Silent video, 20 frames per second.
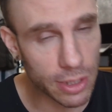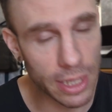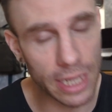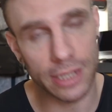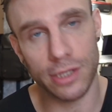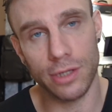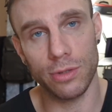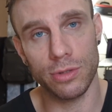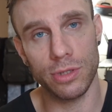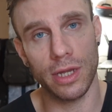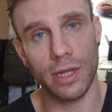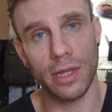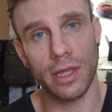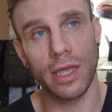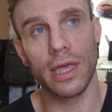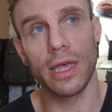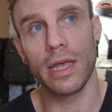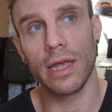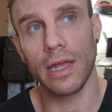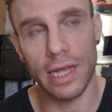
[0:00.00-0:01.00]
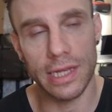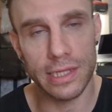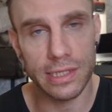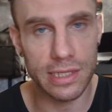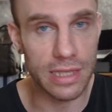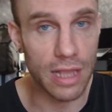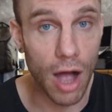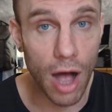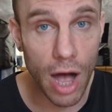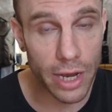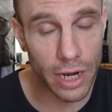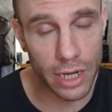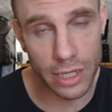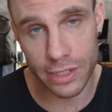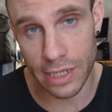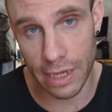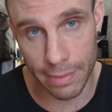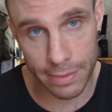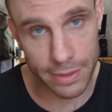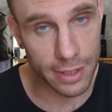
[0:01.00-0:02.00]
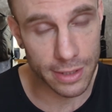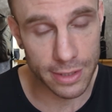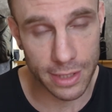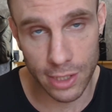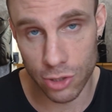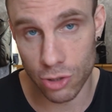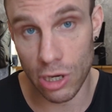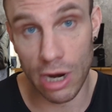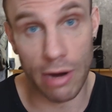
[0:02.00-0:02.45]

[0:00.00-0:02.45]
that's using, is not a Samsung sensor.